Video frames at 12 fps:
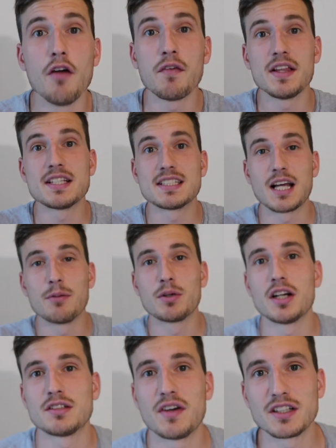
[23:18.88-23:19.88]
Hopefully this has helped,
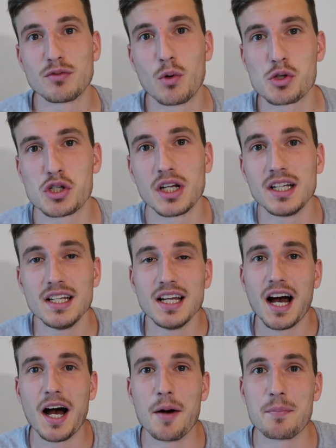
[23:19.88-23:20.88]
guys. Thanks for watching.
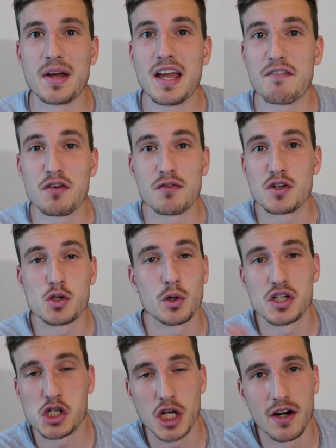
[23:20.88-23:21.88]
If you've
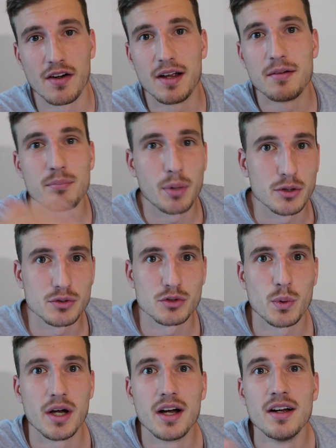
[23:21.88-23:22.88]
enjoyed it, share it, post on
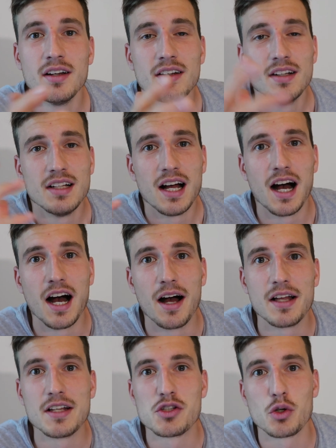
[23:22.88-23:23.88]
Twitter.
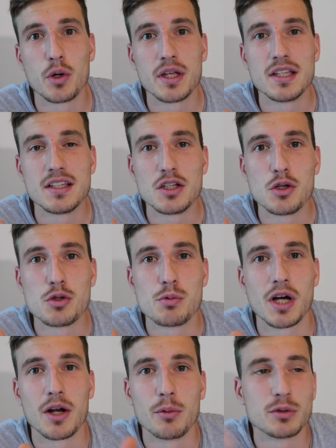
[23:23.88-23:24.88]
Enjoy the YouTube
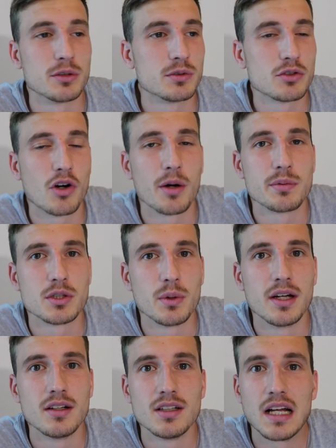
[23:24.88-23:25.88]
channel, subscribe to
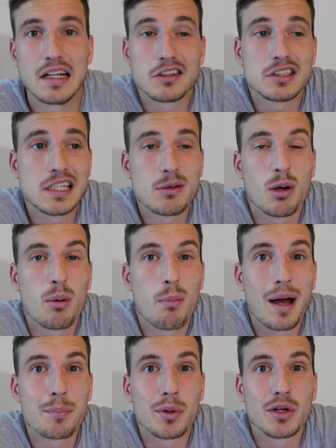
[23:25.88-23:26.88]
it. Just keep coming
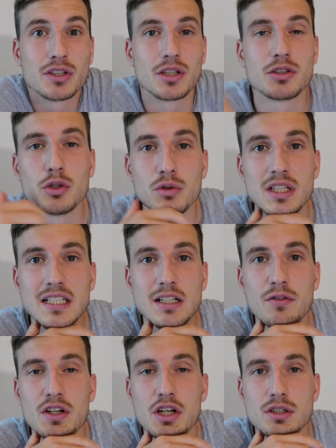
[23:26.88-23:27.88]
back, because I do these
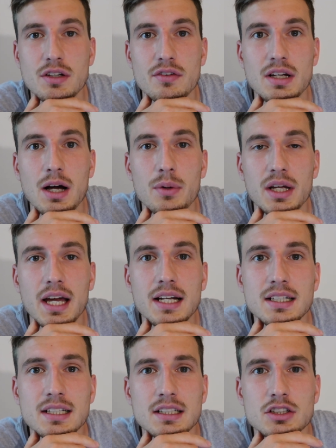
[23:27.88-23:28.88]
little videos every now and
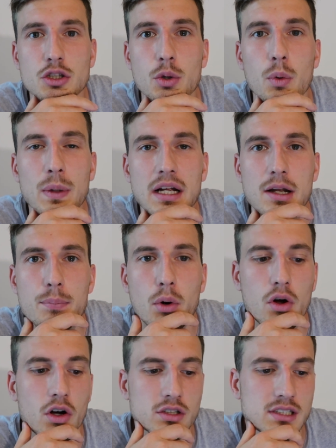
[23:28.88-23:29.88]
again. Do a weekly
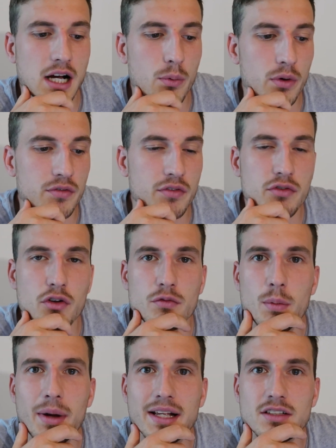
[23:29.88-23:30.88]
podcast now with a few of
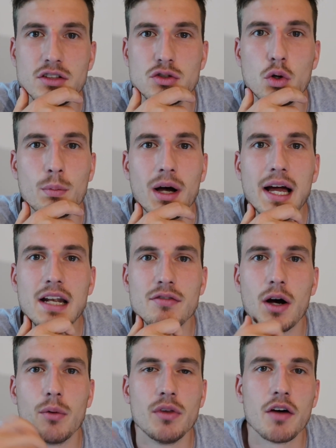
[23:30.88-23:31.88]
my mates, just talking about
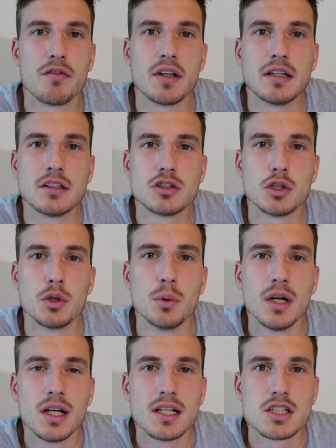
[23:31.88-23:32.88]
NFL. Nothing
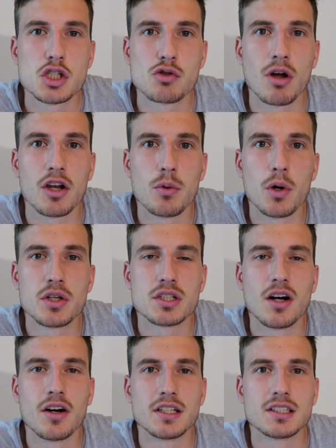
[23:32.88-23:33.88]
too strenuous,
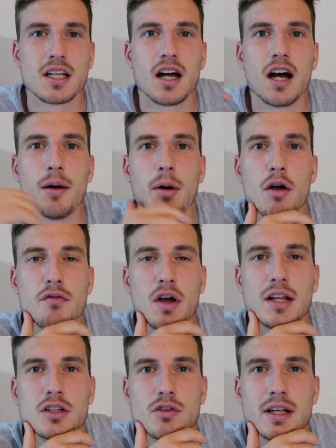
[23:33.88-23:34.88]
guys. I hope you
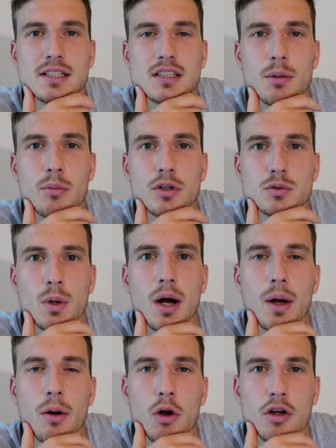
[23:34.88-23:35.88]
had a great summer as
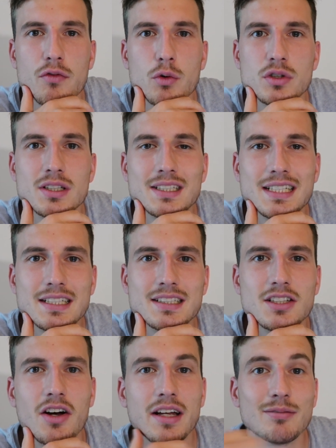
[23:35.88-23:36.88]
well, and I'm looking forward to the season
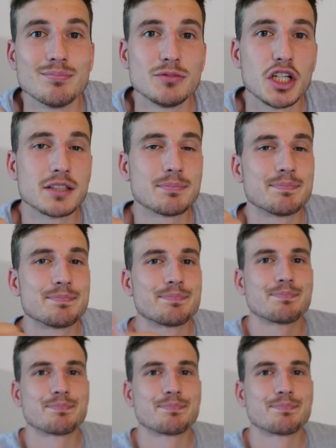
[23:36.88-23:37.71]
starting. Cheers.